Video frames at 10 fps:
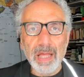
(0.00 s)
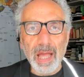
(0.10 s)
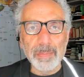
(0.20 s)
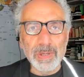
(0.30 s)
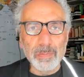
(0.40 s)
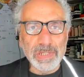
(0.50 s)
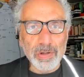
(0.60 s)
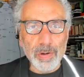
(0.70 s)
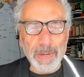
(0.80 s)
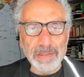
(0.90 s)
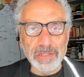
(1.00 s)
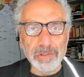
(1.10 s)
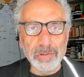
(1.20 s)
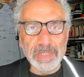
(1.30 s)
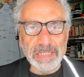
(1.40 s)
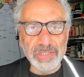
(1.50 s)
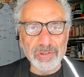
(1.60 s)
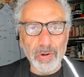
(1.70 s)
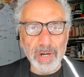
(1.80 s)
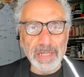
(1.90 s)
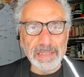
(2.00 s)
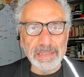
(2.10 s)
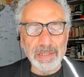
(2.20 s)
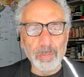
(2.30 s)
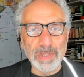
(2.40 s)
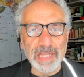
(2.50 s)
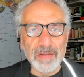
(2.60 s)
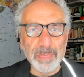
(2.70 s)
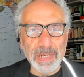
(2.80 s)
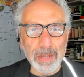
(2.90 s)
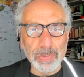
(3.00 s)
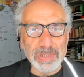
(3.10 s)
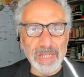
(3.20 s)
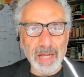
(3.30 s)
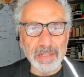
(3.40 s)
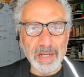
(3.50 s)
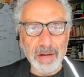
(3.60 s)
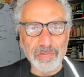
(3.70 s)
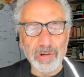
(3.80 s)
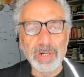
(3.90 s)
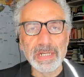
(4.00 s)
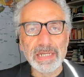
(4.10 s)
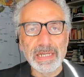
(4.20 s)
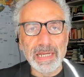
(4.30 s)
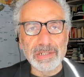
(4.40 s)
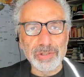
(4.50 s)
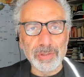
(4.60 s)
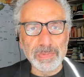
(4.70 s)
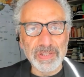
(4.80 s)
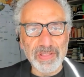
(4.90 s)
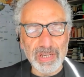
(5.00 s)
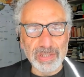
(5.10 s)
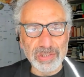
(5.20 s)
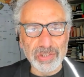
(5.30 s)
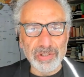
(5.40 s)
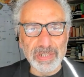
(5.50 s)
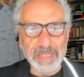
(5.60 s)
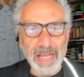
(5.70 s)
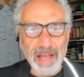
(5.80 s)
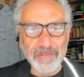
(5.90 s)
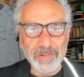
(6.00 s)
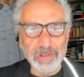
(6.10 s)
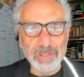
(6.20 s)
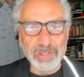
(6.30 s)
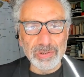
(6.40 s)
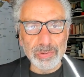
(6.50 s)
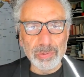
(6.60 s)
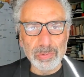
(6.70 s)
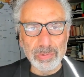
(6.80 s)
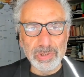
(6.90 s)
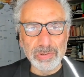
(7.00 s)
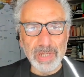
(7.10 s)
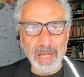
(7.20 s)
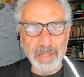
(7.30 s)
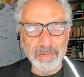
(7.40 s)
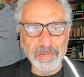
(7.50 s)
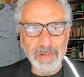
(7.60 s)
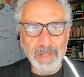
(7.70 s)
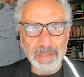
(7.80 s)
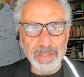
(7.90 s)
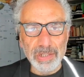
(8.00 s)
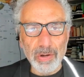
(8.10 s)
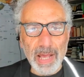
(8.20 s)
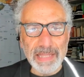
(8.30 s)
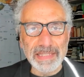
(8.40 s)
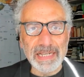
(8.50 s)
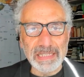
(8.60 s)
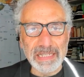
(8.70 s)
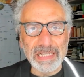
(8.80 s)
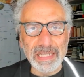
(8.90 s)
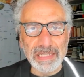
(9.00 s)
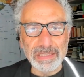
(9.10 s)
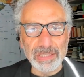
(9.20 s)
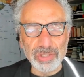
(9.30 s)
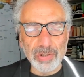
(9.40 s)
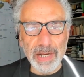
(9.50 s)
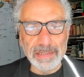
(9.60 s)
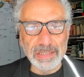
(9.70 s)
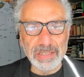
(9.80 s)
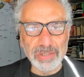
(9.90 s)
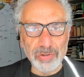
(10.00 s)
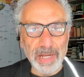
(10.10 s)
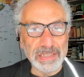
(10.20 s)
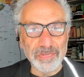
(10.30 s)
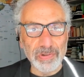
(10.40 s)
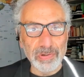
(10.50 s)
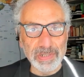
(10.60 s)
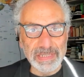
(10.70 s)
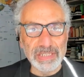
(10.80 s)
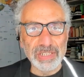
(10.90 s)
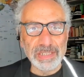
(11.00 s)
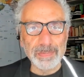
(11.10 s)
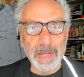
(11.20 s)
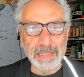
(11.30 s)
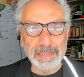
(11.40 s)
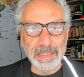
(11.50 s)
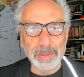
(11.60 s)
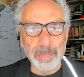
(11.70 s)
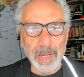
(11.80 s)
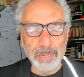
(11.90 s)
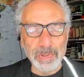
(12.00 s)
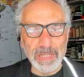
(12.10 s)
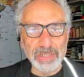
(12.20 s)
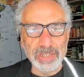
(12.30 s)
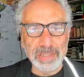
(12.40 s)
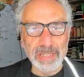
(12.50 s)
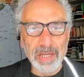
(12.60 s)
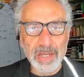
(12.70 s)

I mean, we know about the new historians and what they've been able to uncover in terms of the concerted effort to kind of, ethnically cleanse and transfer indigenous Palestinian populations,